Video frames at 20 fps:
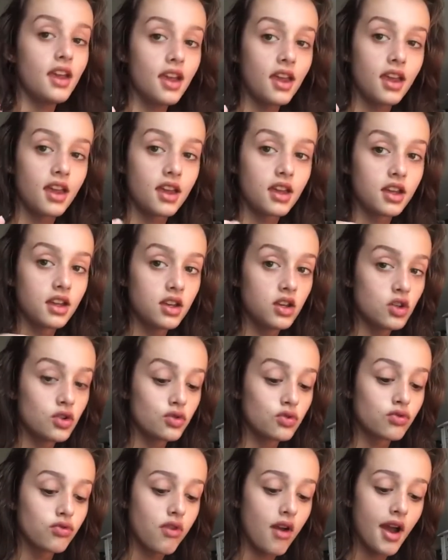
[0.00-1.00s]
And
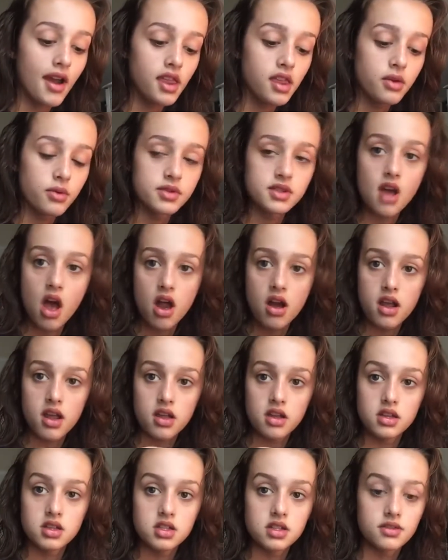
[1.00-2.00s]
Riley was on
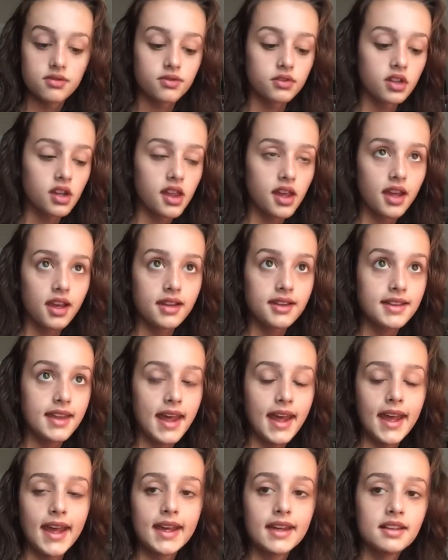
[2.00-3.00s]
it just for like a
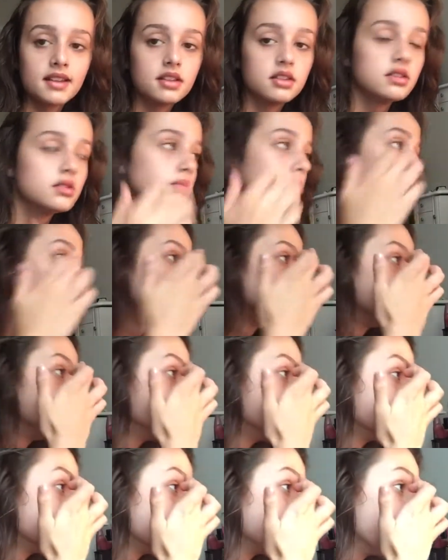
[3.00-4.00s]
day
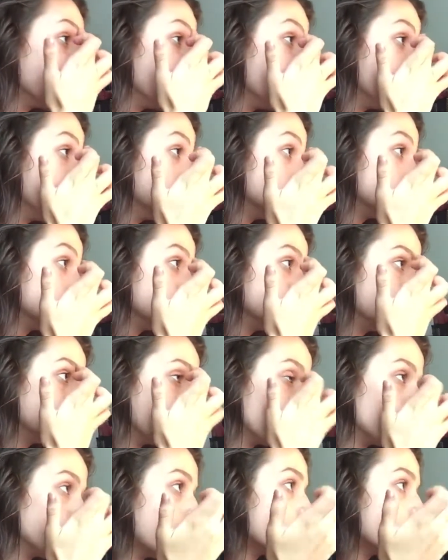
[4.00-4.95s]
because she her